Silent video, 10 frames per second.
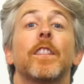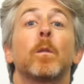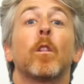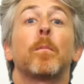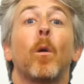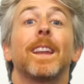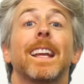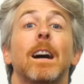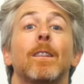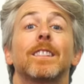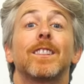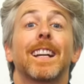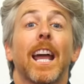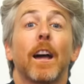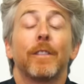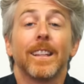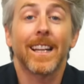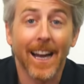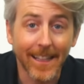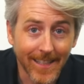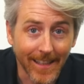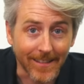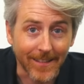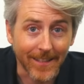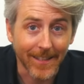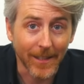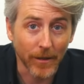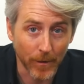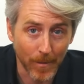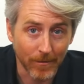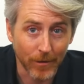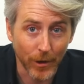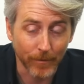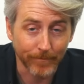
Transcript: thing worth pointing out is the caffeine content of your Mountain Dew.